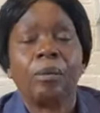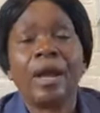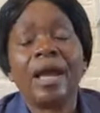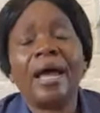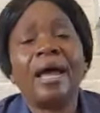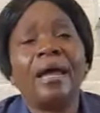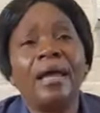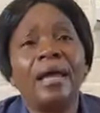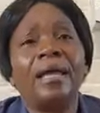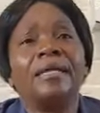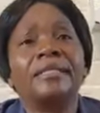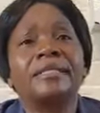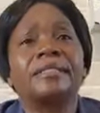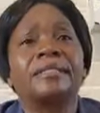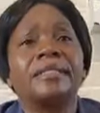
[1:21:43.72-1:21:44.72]
Where
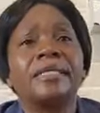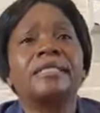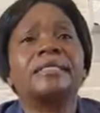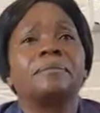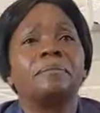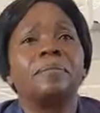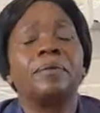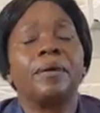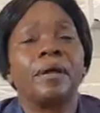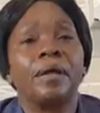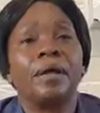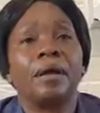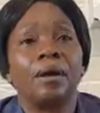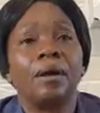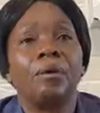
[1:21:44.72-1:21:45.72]
has this
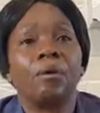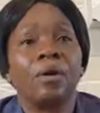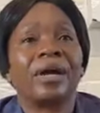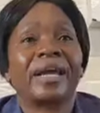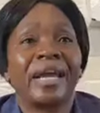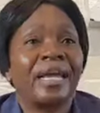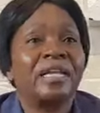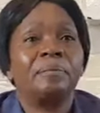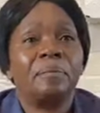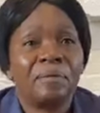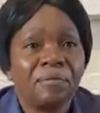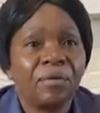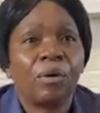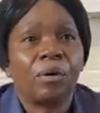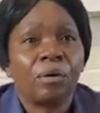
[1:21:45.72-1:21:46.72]
occurred
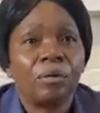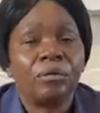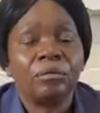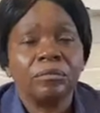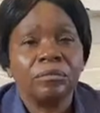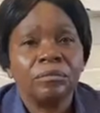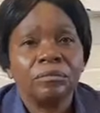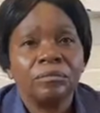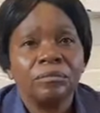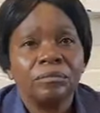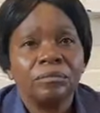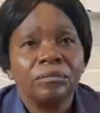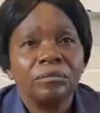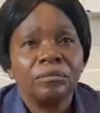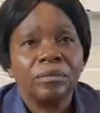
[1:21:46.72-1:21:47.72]
before?
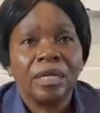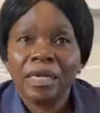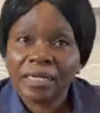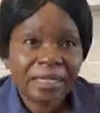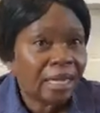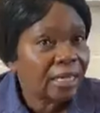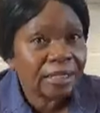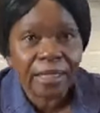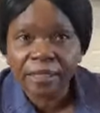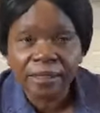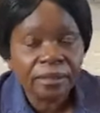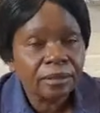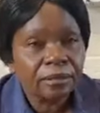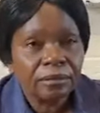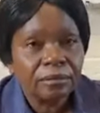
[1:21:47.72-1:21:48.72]
It
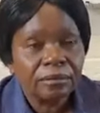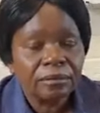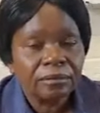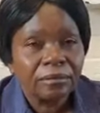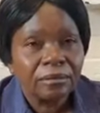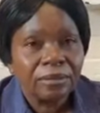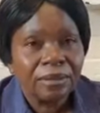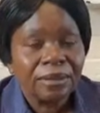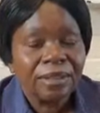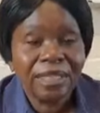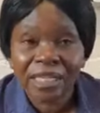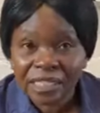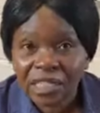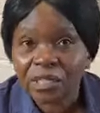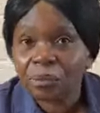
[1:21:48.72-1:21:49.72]
hasn't.
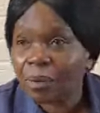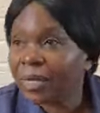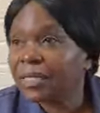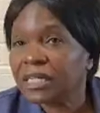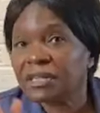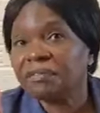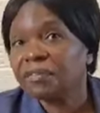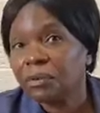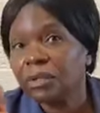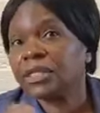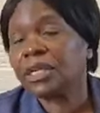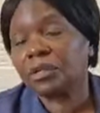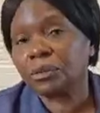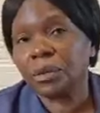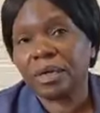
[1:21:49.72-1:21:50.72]
This is what is
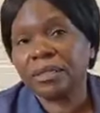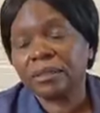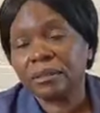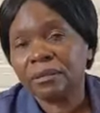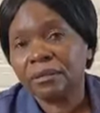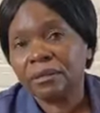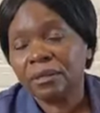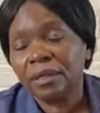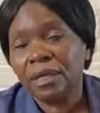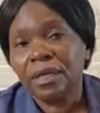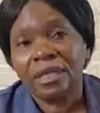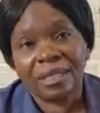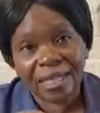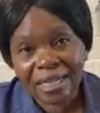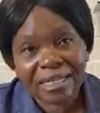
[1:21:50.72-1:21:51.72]
future to us.
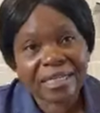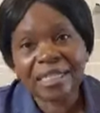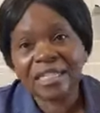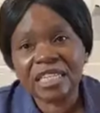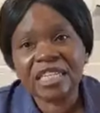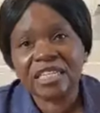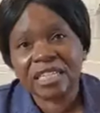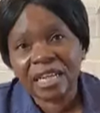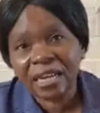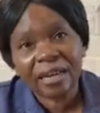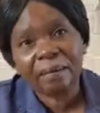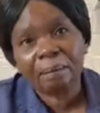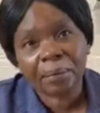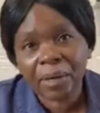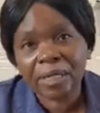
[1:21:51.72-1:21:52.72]
This is the
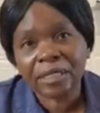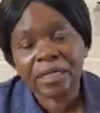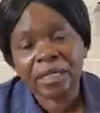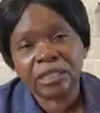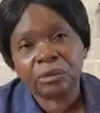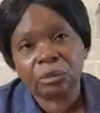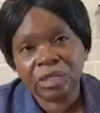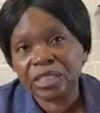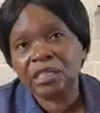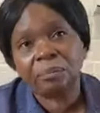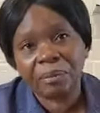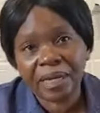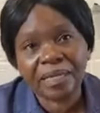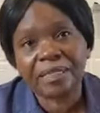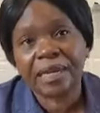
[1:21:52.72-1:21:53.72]
sealing process which
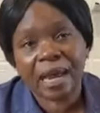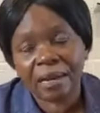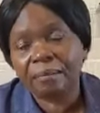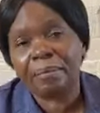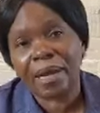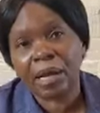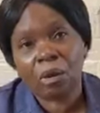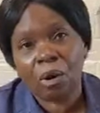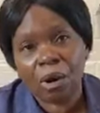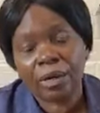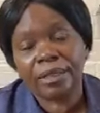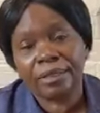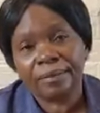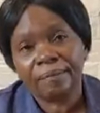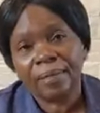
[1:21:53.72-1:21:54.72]
is being done by
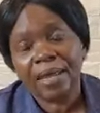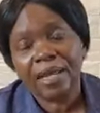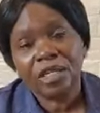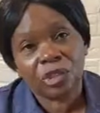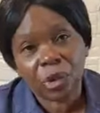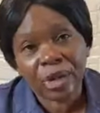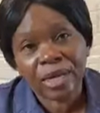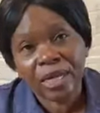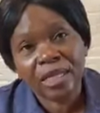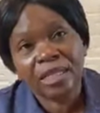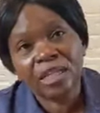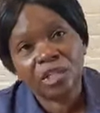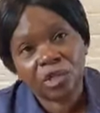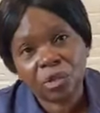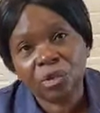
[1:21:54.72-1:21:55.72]
God,
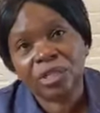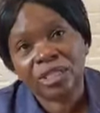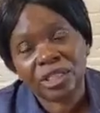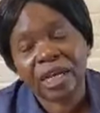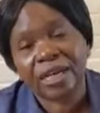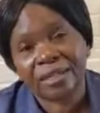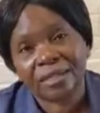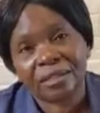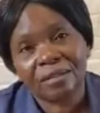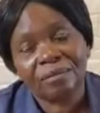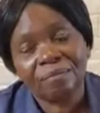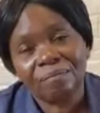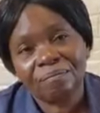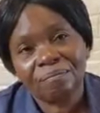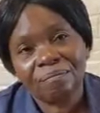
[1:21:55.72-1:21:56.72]
joining the 2 sticks.